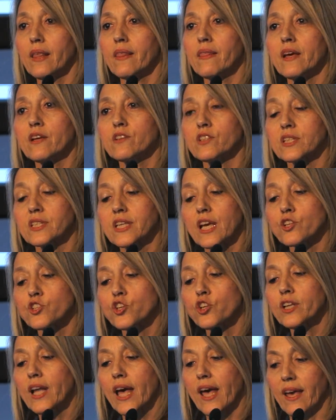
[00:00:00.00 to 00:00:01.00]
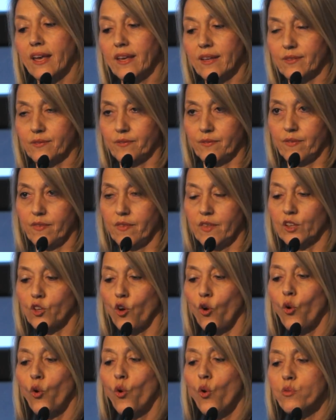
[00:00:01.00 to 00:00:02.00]
There's a section A
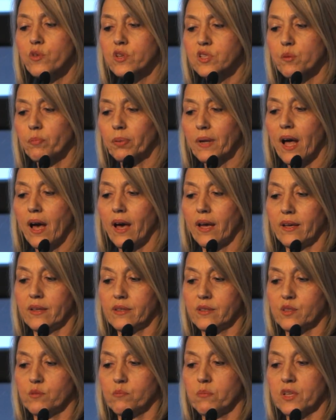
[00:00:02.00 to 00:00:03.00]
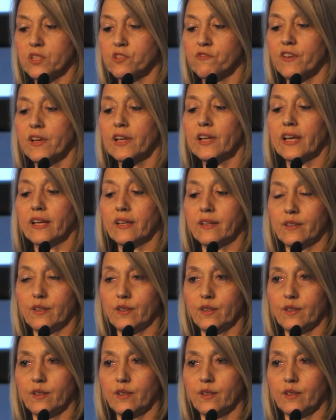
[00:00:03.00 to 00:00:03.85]
that all the suppliers must fill in.